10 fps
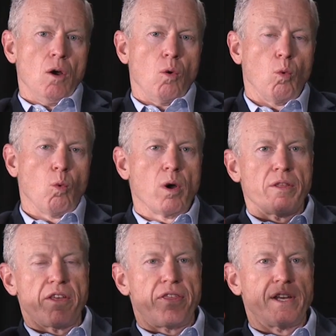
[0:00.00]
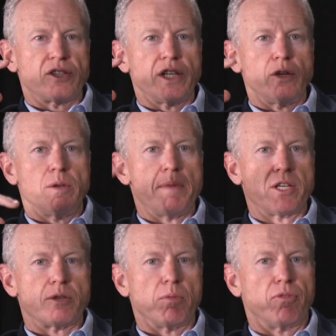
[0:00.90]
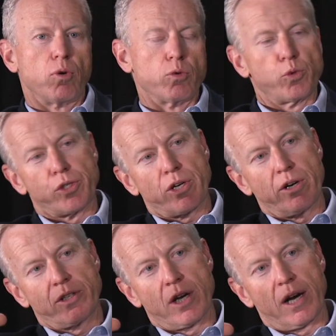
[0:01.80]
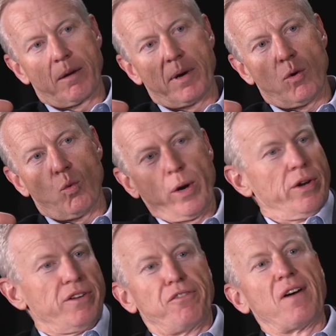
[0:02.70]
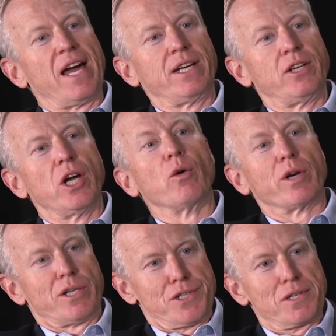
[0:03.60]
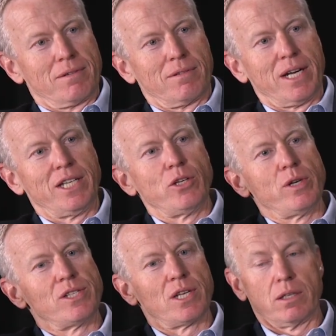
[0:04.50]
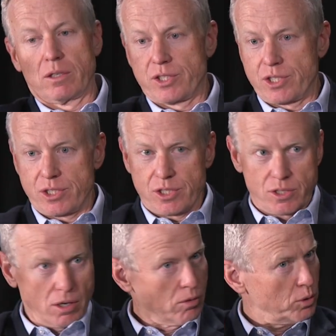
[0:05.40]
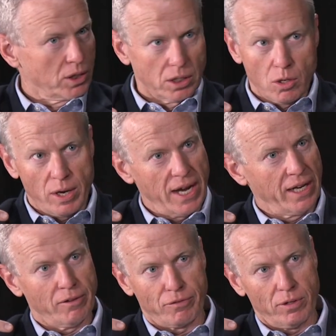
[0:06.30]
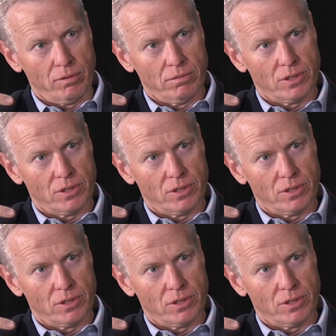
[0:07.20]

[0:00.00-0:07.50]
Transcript: One of the things that you had mentioned before as we started to talk about, where do you find donors, right? You had said, look, start with the low-hanging fruit.